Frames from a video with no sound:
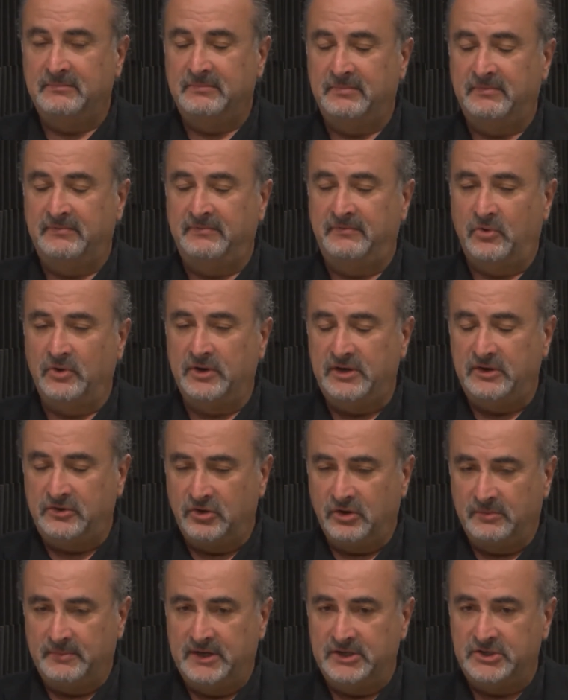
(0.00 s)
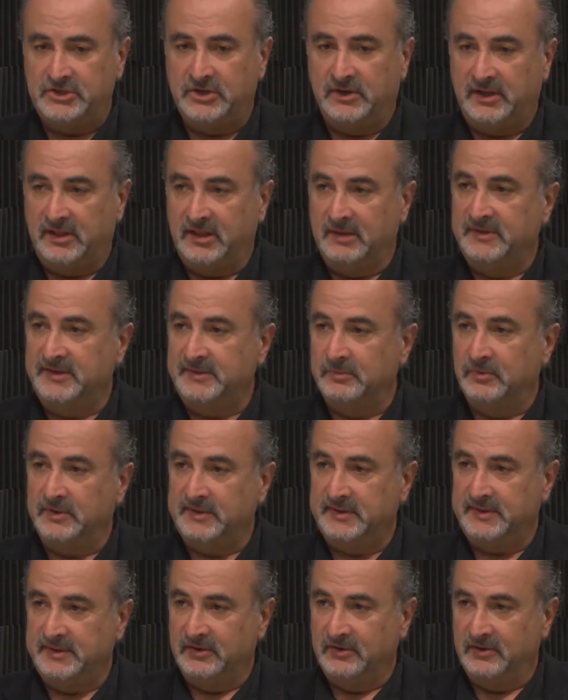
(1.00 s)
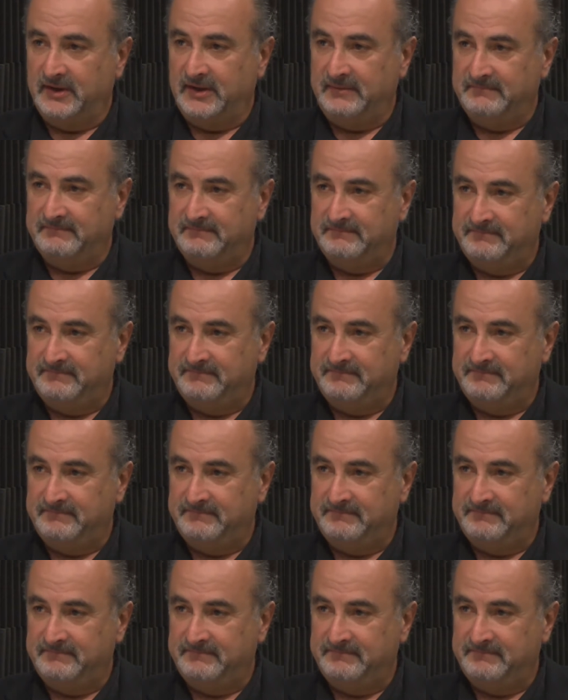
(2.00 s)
before you took me to jail, you let me smoke a cigarette.